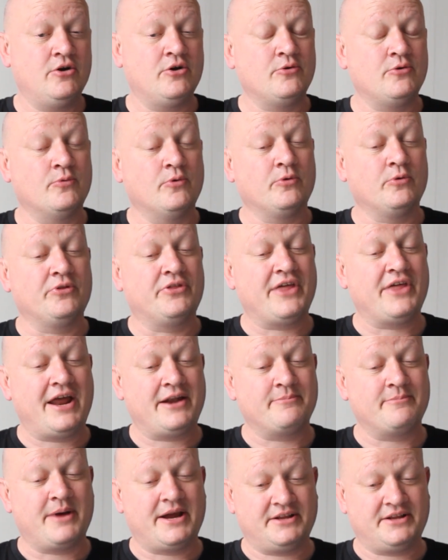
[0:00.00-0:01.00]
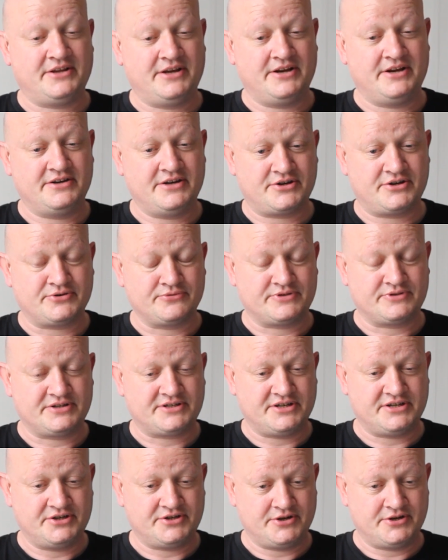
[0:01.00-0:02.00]
who will then make the initial
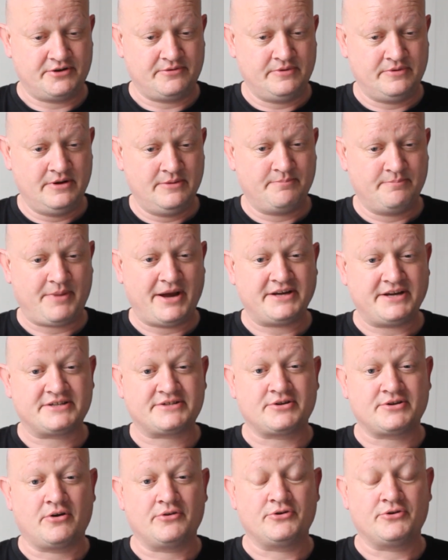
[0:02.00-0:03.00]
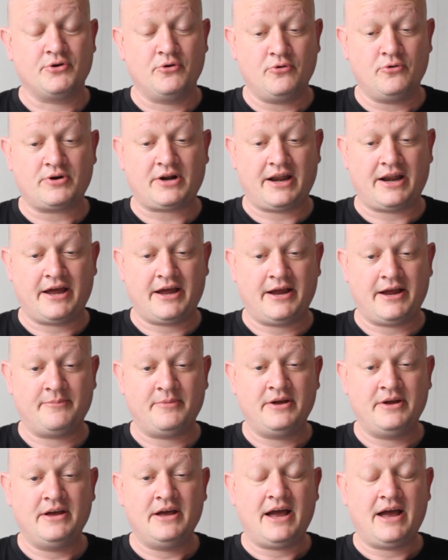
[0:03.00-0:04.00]
decision based on your
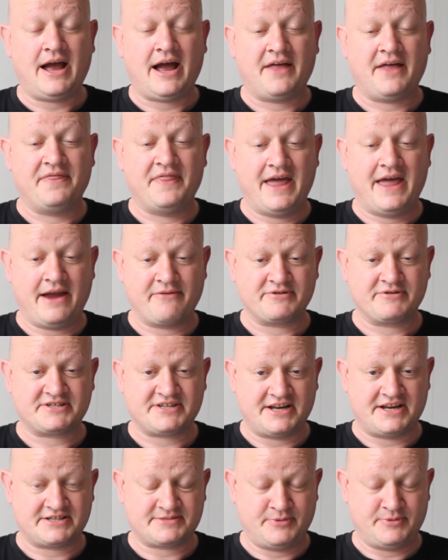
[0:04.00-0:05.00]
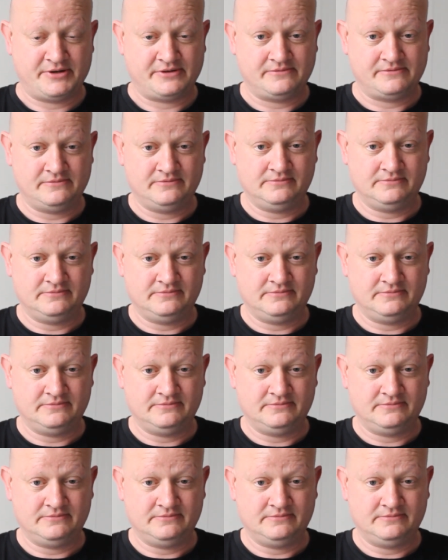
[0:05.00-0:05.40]
claim and their assessment.